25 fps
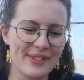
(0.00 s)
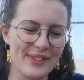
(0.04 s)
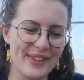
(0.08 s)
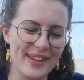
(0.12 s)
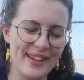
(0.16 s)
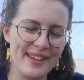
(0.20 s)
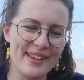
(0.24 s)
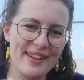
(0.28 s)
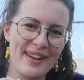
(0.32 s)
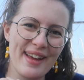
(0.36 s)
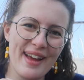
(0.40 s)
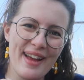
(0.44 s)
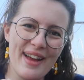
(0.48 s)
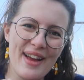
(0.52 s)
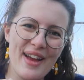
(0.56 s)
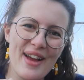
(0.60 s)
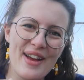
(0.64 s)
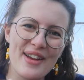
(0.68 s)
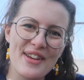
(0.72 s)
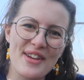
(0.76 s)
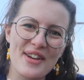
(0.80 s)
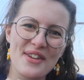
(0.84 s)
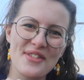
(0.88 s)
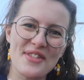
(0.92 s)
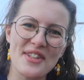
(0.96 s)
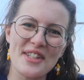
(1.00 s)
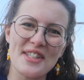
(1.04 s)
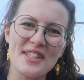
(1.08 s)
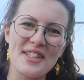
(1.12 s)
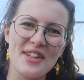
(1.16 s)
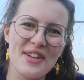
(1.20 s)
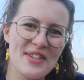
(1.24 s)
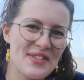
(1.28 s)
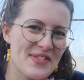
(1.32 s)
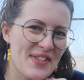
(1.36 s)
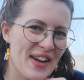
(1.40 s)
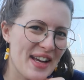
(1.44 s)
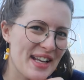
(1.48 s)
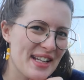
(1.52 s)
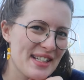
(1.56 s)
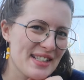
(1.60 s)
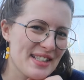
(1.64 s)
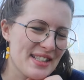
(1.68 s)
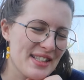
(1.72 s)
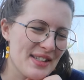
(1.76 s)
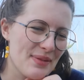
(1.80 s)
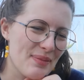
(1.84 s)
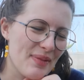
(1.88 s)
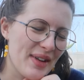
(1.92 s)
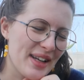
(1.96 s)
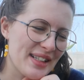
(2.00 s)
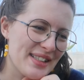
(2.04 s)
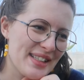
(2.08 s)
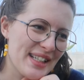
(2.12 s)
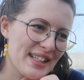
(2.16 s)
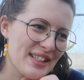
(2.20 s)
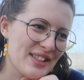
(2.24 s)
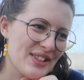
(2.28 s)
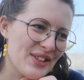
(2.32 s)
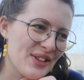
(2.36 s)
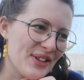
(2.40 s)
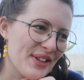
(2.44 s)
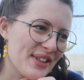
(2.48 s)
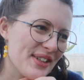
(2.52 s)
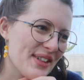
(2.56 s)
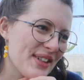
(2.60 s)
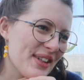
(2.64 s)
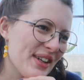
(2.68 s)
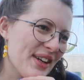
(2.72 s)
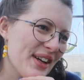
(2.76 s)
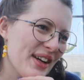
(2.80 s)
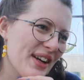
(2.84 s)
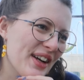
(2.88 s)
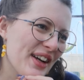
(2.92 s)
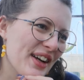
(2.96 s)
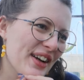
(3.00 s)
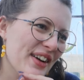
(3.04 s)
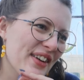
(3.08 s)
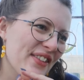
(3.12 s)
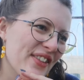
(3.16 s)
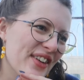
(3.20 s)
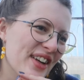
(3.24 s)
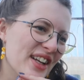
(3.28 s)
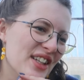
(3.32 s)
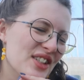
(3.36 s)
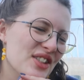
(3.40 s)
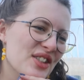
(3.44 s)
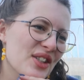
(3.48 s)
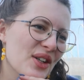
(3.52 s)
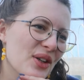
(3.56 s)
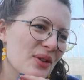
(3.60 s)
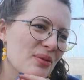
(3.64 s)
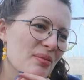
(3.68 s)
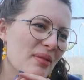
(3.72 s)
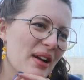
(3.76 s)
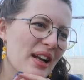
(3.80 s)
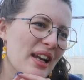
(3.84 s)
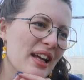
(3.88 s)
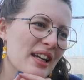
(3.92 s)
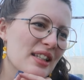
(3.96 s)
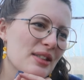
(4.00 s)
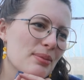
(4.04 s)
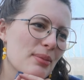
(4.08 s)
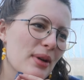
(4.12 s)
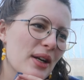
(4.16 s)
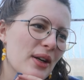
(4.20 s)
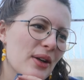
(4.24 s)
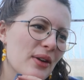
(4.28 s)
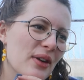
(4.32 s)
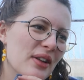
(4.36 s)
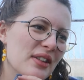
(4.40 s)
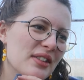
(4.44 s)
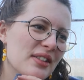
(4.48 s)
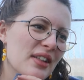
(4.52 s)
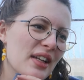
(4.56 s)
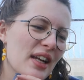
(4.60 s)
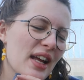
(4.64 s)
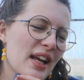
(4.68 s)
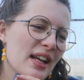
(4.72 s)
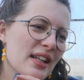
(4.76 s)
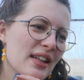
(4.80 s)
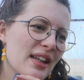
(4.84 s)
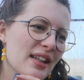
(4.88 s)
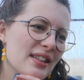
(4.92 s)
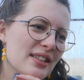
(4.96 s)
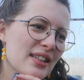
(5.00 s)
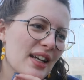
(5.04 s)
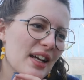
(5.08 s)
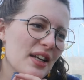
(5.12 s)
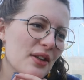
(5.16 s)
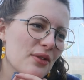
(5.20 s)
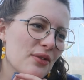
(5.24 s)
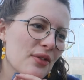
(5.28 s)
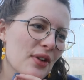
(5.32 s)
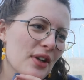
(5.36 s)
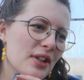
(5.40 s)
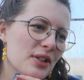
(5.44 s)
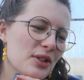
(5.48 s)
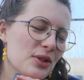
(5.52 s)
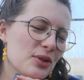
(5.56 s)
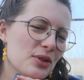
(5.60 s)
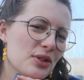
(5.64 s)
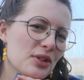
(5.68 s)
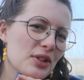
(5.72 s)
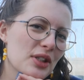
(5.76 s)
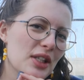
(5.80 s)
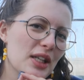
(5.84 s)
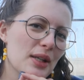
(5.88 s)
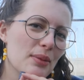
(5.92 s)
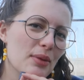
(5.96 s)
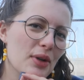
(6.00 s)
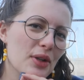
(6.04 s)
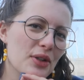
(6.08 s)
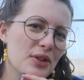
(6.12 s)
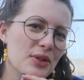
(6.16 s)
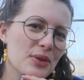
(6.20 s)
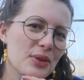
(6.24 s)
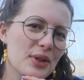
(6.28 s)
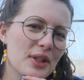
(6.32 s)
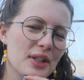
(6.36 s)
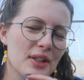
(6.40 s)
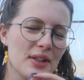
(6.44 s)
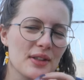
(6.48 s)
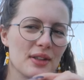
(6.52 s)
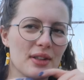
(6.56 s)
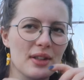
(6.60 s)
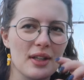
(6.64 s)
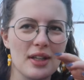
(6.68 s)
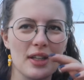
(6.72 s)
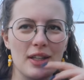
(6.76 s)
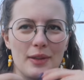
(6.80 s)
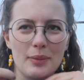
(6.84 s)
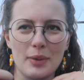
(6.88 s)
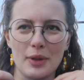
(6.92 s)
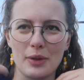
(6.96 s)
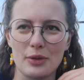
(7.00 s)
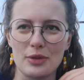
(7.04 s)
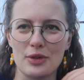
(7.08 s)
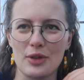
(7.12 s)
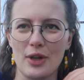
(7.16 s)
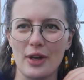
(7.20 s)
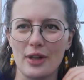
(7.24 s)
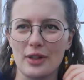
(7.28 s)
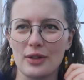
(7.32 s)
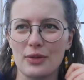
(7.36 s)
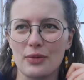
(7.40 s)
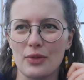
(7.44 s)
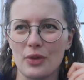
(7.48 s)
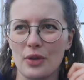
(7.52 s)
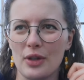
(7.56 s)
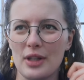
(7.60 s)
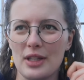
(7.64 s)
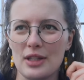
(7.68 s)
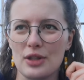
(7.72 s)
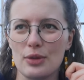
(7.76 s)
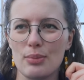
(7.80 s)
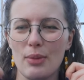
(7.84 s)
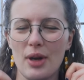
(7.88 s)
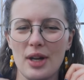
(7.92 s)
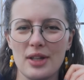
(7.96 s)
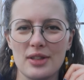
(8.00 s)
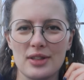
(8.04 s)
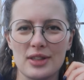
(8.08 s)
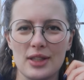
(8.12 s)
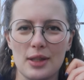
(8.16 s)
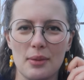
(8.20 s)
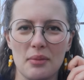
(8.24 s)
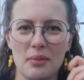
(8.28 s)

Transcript: one commented on my my TikTok uh, when I showed my last pair and said, "Hey, that's kind of funny. You should keep on doing a pair of socks for each month."